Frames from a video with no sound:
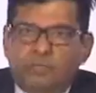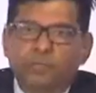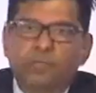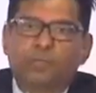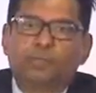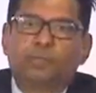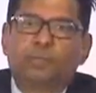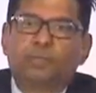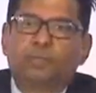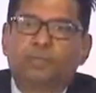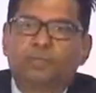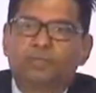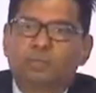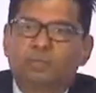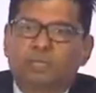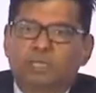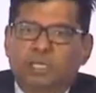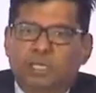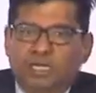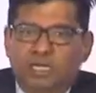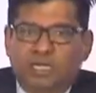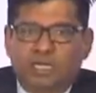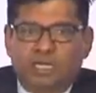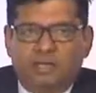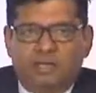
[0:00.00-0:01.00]
you don't
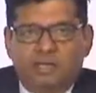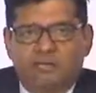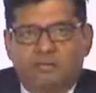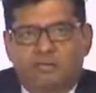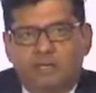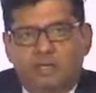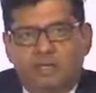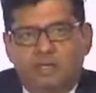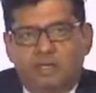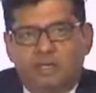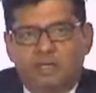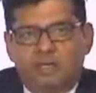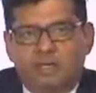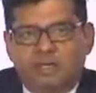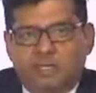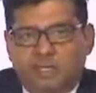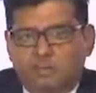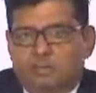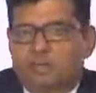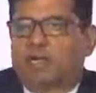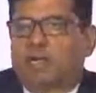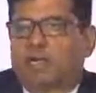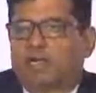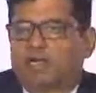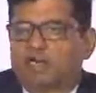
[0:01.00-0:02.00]
have, so I
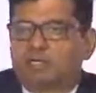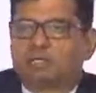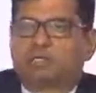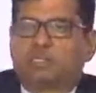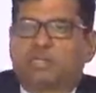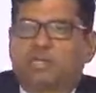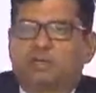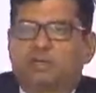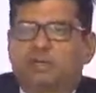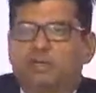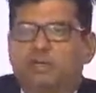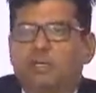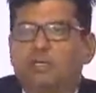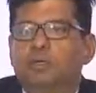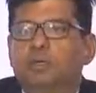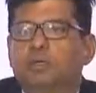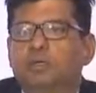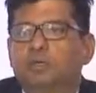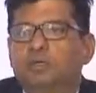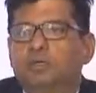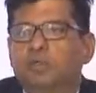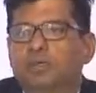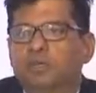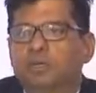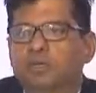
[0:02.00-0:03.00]
would rather start with the
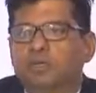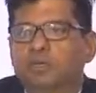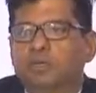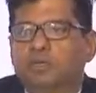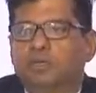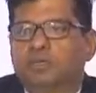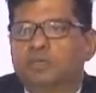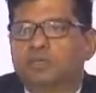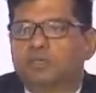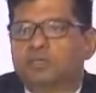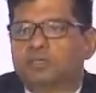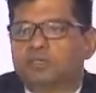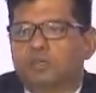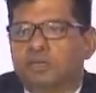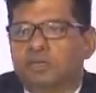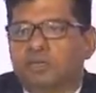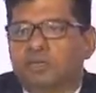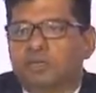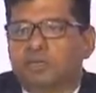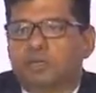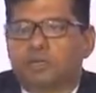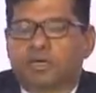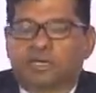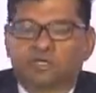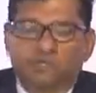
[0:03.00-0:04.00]
domain knowledge first and
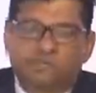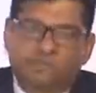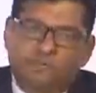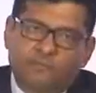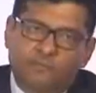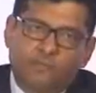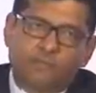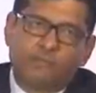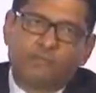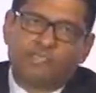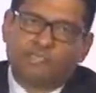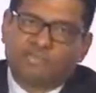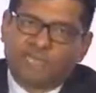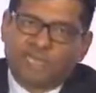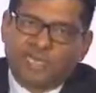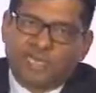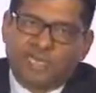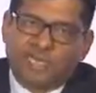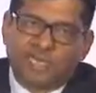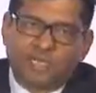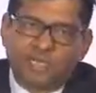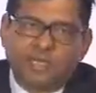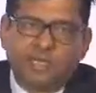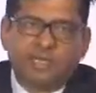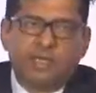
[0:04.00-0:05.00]
I would rather focus
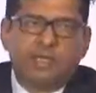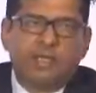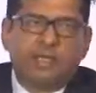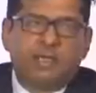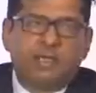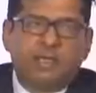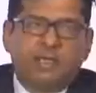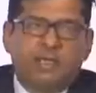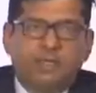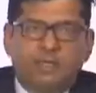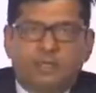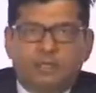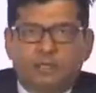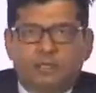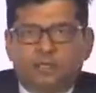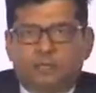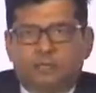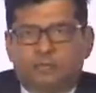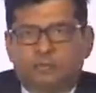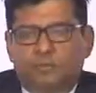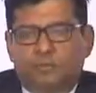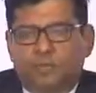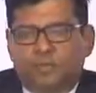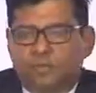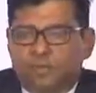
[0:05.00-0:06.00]
there,
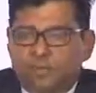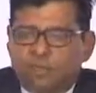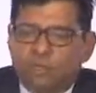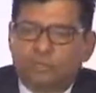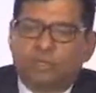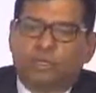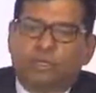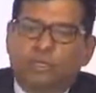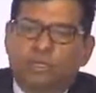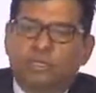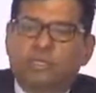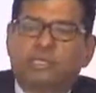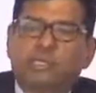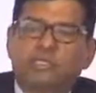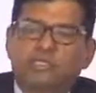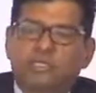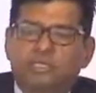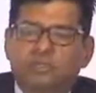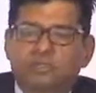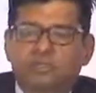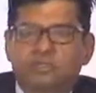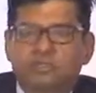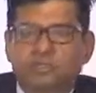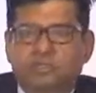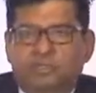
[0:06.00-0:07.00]
because when you are
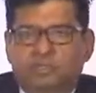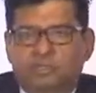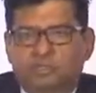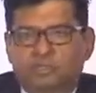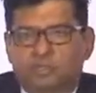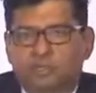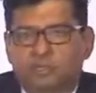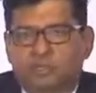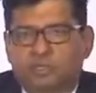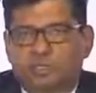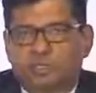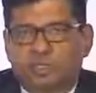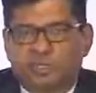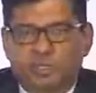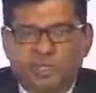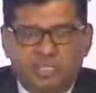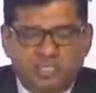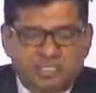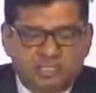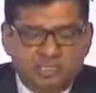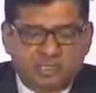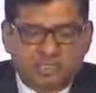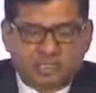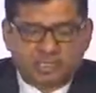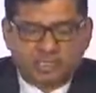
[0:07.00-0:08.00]
engaging with the customer,
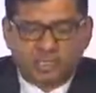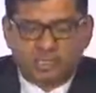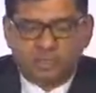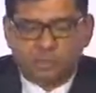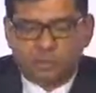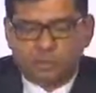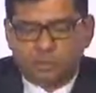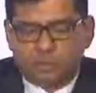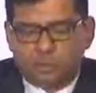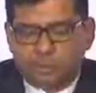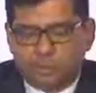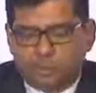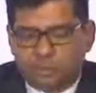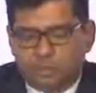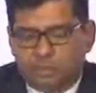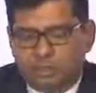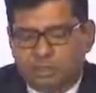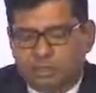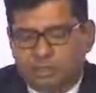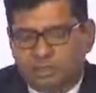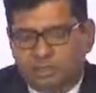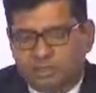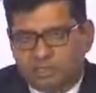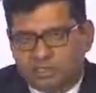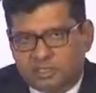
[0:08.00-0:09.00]
unless and until you don't
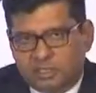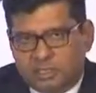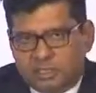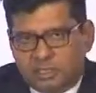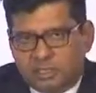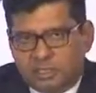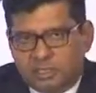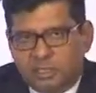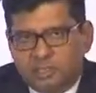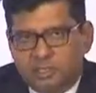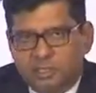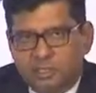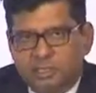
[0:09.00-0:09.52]
understand